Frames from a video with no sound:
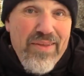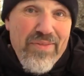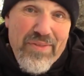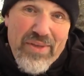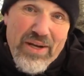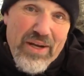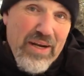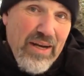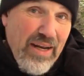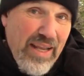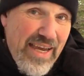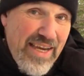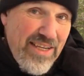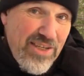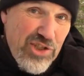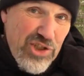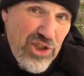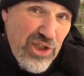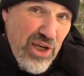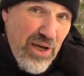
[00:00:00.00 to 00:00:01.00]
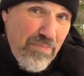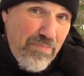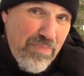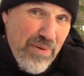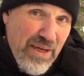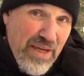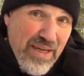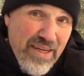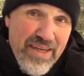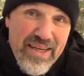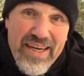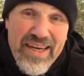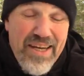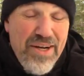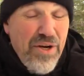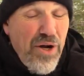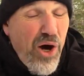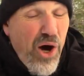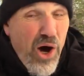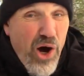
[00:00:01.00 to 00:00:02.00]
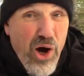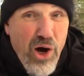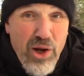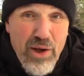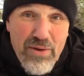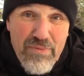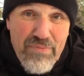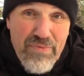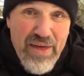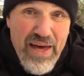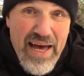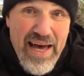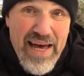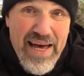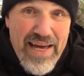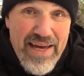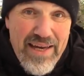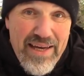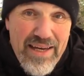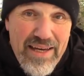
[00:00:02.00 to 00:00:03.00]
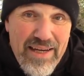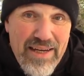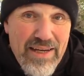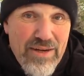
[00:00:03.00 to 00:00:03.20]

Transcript: the late shipping, and all of that